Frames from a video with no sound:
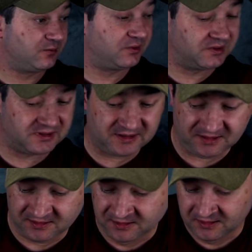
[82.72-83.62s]
what you get.
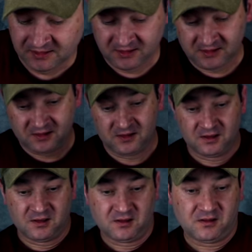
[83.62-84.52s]

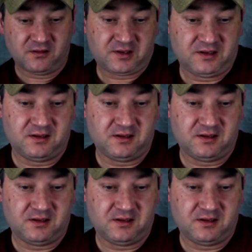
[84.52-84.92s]
Okay,